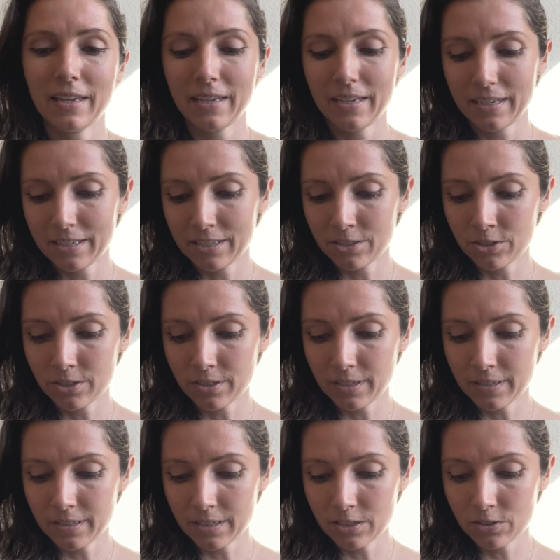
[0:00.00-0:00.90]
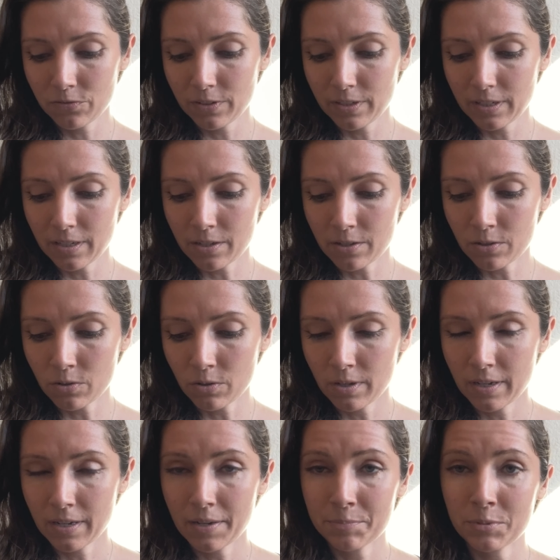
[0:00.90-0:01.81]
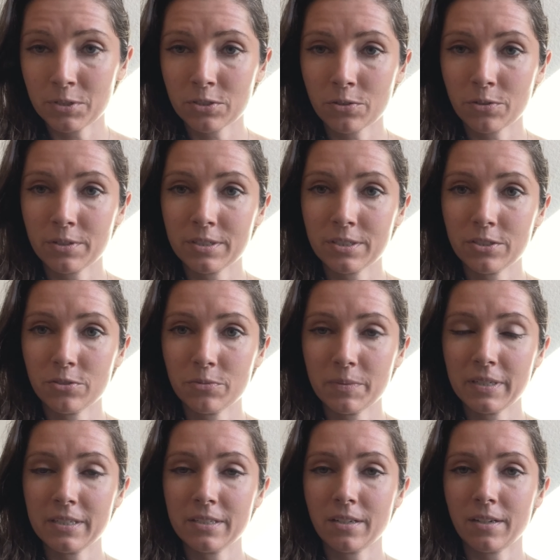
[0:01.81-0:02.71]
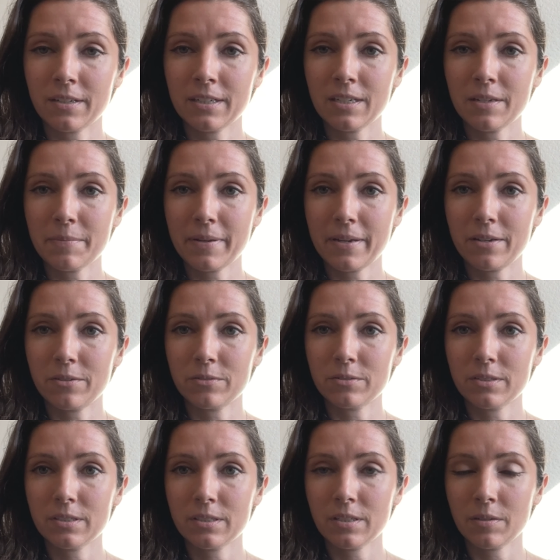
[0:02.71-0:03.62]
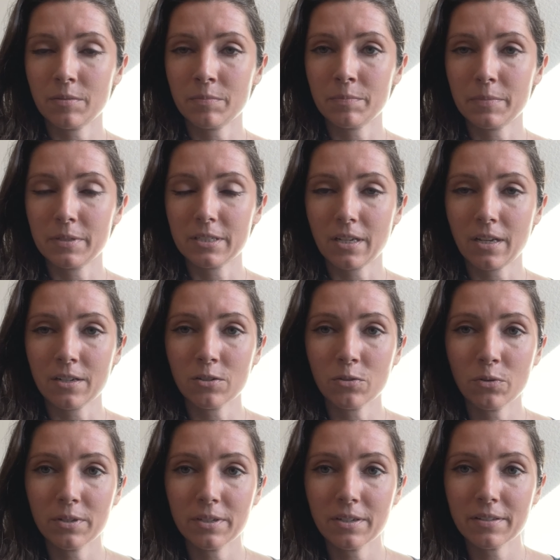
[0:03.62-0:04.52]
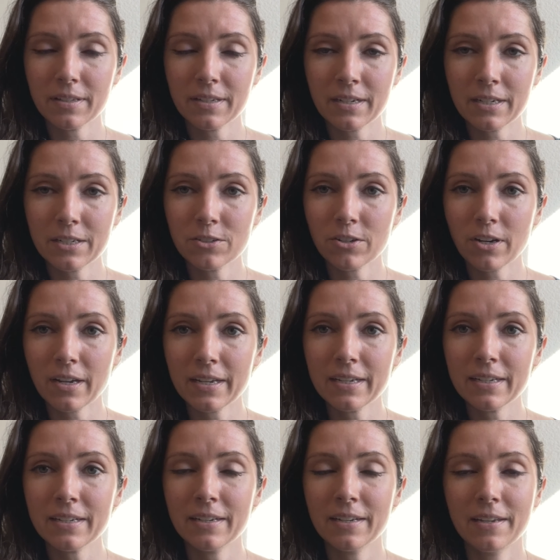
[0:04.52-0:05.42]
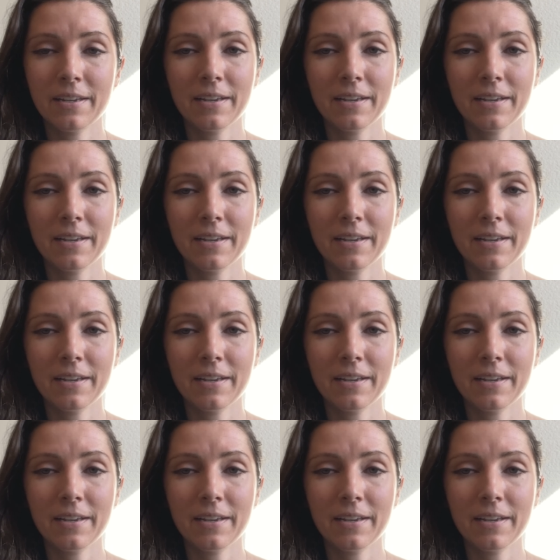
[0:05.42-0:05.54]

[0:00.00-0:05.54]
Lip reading: and in this video I'm just going to be talking about some Batanaoil that I tried.